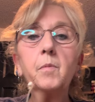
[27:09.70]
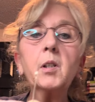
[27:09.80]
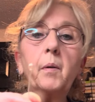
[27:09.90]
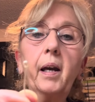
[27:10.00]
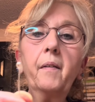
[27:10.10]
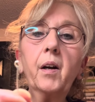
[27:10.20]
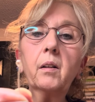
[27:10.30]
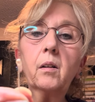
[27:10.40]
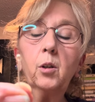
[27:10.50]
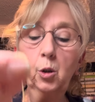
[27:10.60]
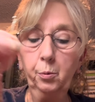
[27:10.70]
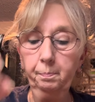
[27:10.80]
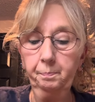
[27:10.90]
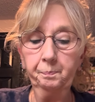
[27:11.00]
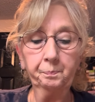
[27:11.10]
So we have our little loop.
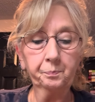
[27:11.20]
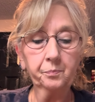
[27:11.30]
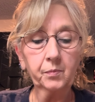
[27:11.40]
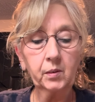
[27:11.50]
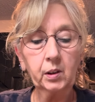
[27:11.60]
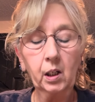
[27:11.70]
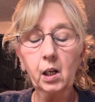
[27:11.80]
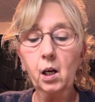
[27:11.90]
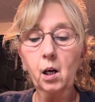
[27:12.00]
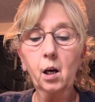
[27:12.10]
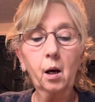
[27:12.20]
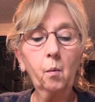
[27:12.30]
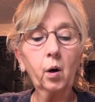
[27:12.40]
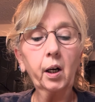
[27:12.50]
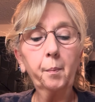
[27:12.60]

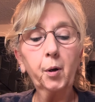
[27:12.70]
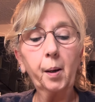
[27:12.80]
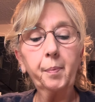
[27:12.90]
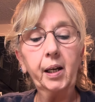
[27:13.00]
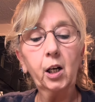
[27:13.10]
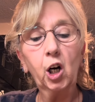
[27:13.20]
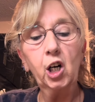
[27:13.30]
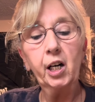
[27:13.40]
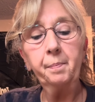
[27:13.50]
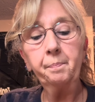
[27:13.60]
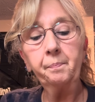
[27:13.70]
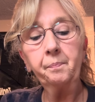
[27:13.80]
We're going to put our bead on.